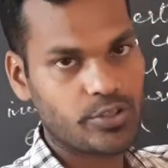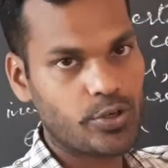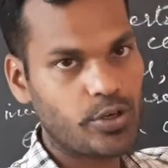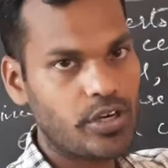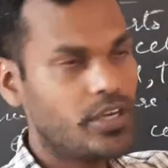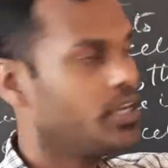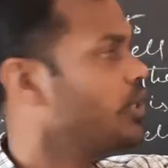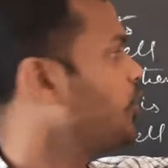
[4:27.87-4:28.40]

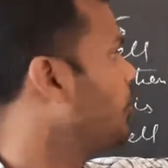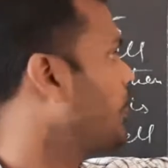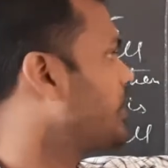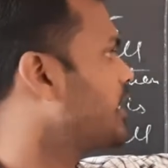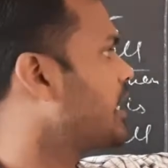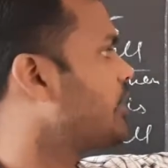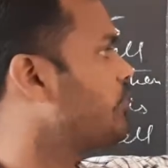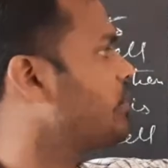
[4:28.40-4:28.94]
So
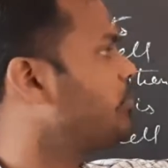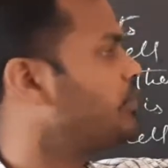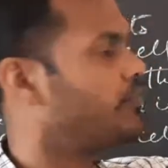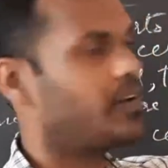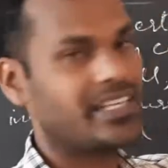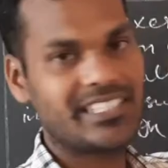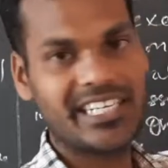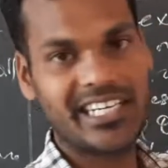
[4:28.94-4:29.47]
when there will
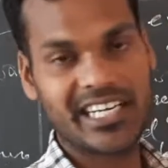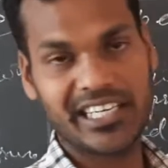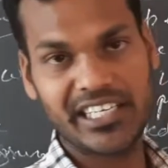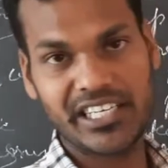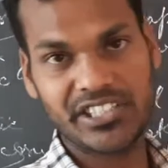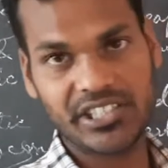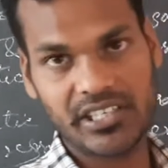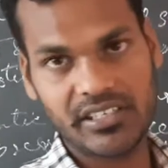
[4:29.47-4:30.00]
be flaccid
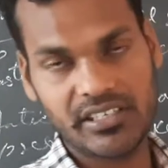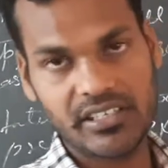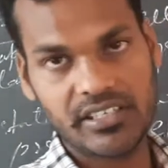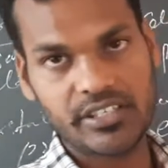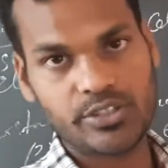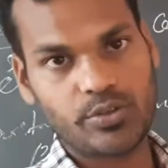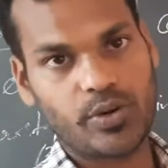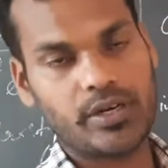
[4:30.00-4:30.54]

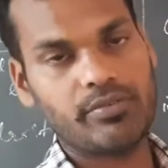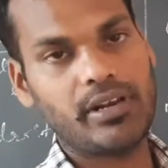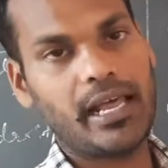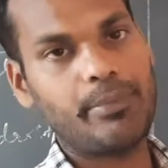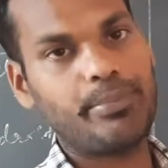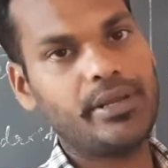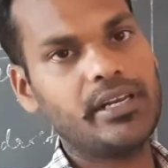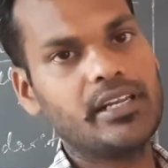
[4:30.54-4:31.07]
condition, so what will
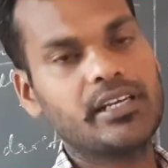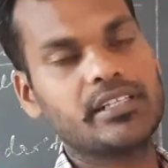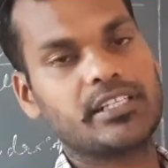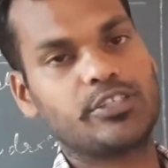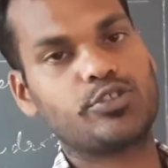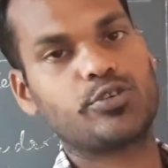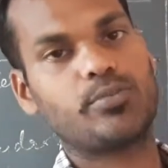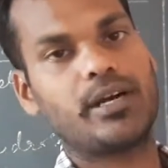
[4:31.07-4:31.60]
happen?
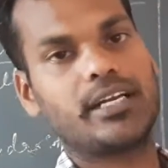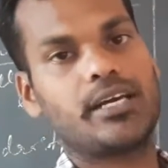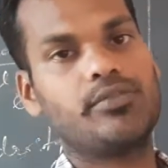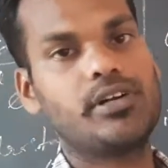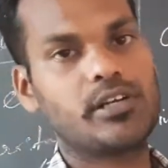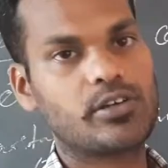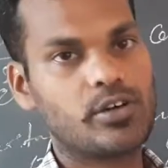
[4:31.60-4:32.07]
The stomata will